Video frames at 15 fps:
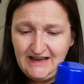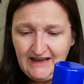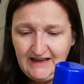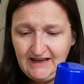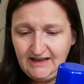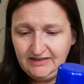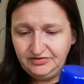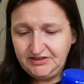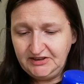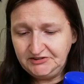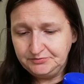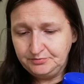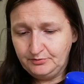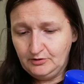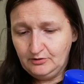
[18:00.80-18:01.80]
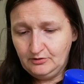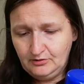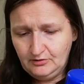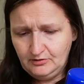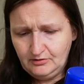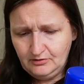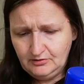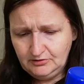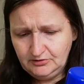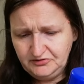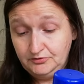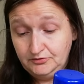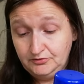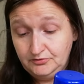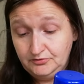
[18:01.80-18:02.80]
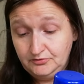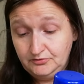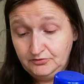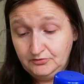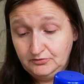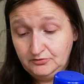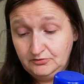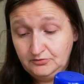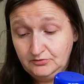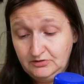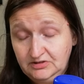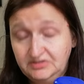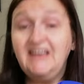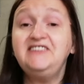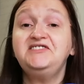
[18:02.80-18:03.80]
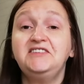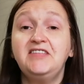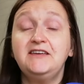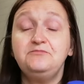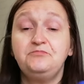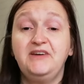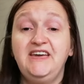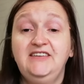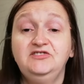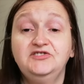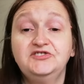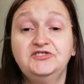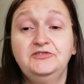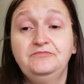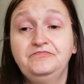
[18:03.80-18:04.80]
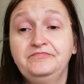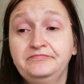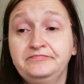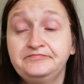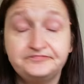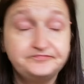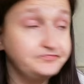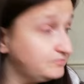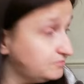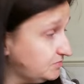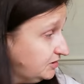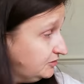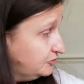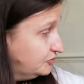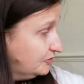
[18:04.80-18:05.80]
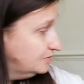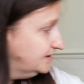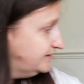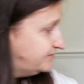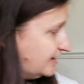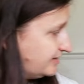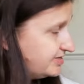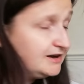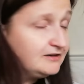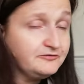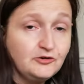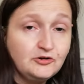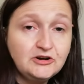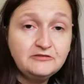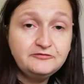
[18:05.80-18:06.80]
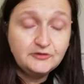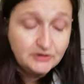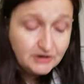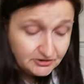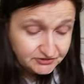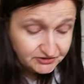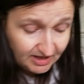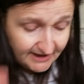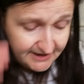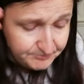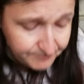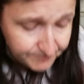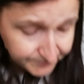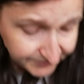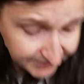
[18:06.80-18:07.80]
And this was 99 pence. So I'll leave that there for her, slime.